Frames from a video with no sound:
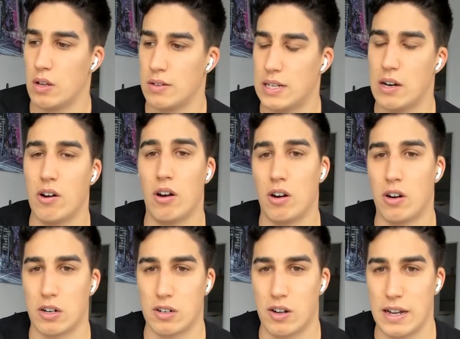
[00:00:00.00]
tell our
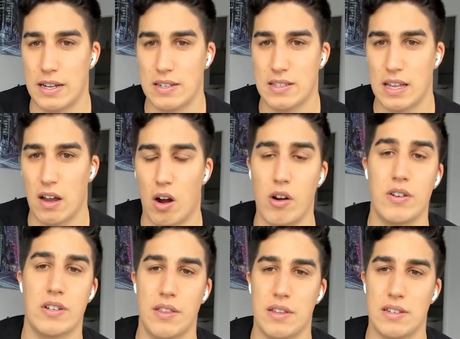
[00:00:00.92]
clients that
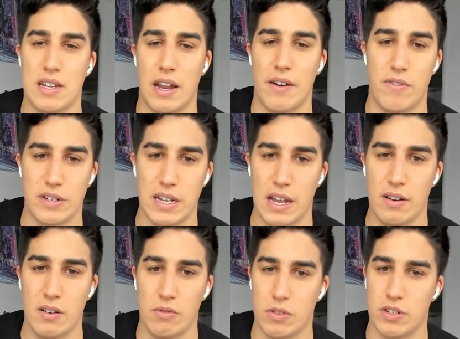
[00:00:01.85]
aren't on this ten for ten,
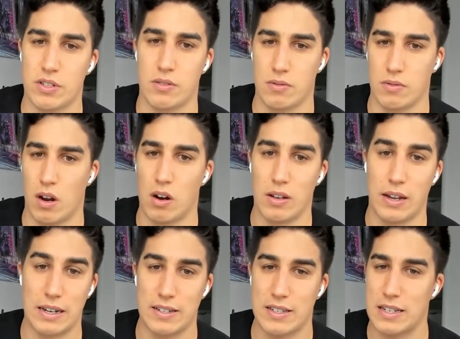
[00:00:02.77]
which are
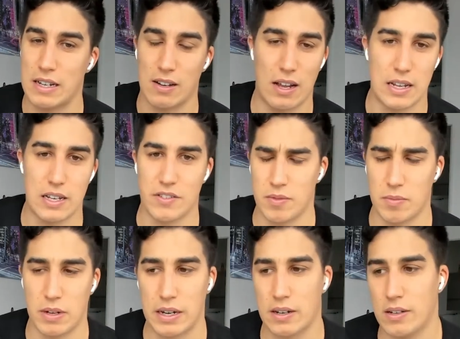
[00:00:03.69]
legacy clients from
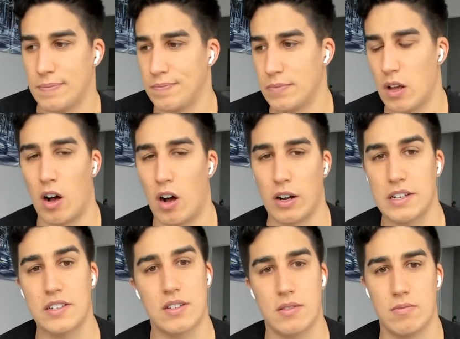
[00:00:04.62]
like
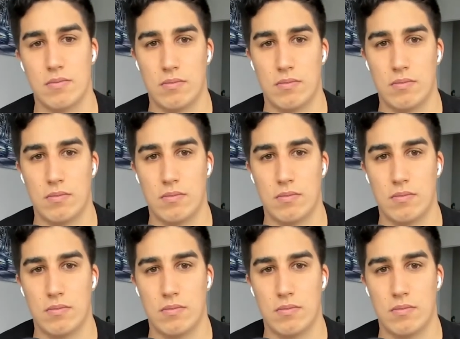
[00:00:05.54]
August,